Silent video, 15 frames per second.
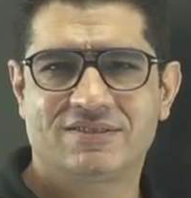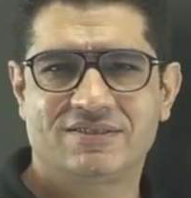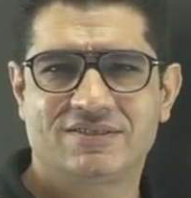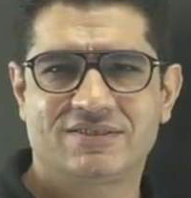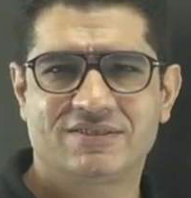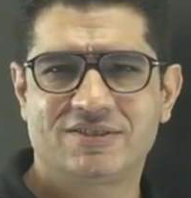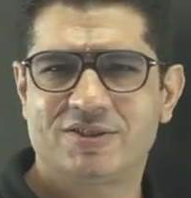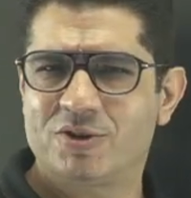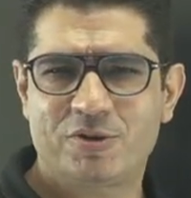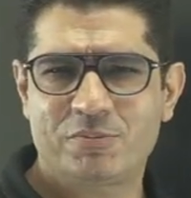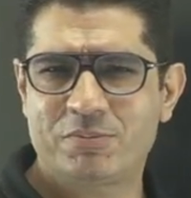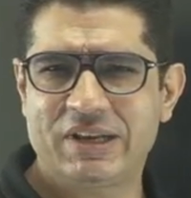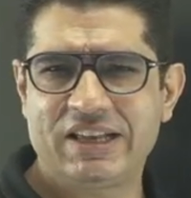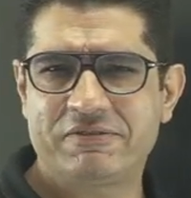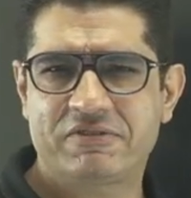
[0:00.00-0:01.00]
You don't
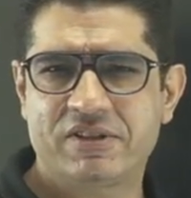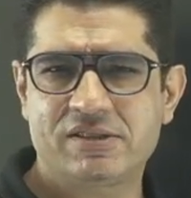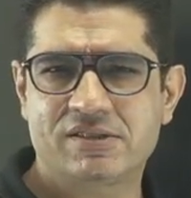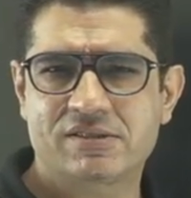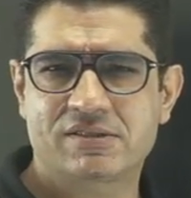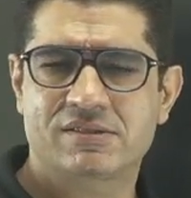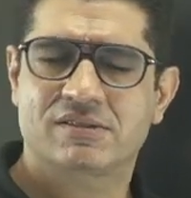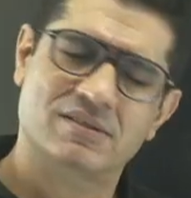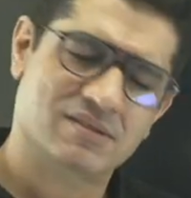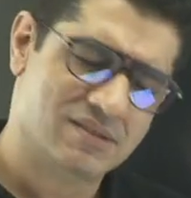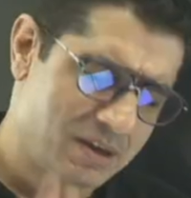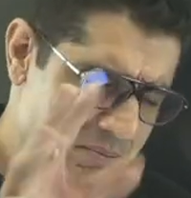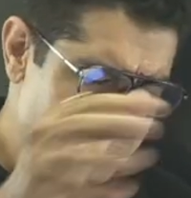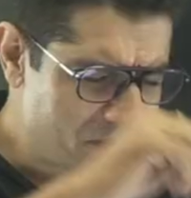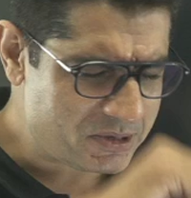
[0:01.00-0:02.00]
believe this?
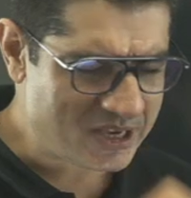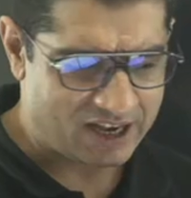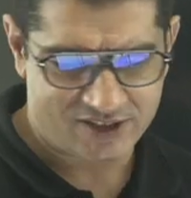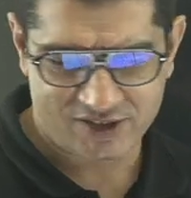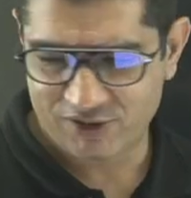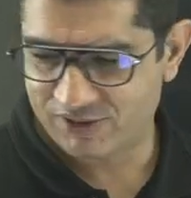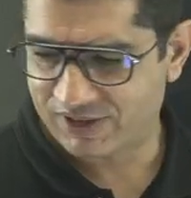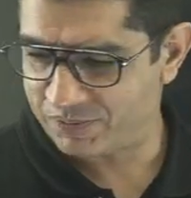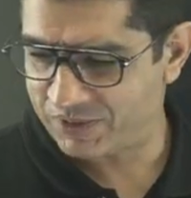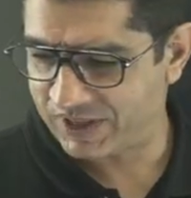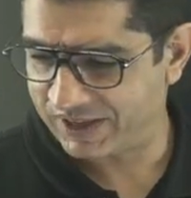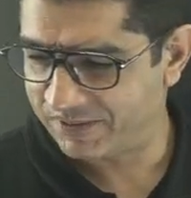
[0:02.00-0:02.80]
Let me ask you something.